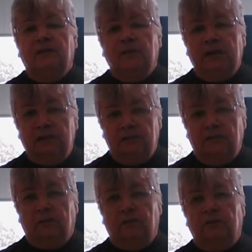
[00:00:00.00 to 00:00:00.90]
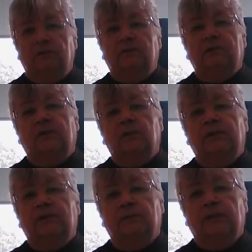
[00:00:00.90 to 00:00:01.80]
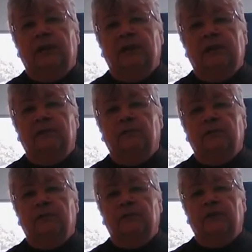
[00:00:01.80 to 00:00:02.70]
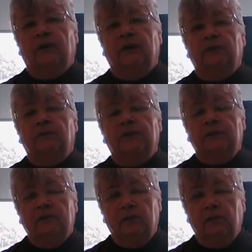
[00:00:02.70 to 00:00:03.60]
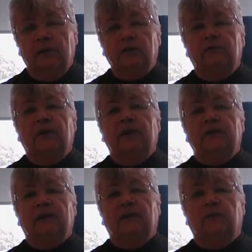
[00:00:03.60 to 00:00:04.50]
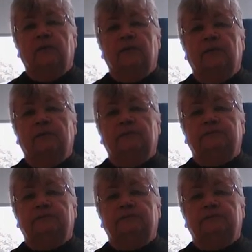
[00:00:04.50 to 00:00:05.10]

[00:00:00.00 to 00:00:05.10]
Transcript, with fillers: We know that we can rely on the Word of God, and we know where to find that Word.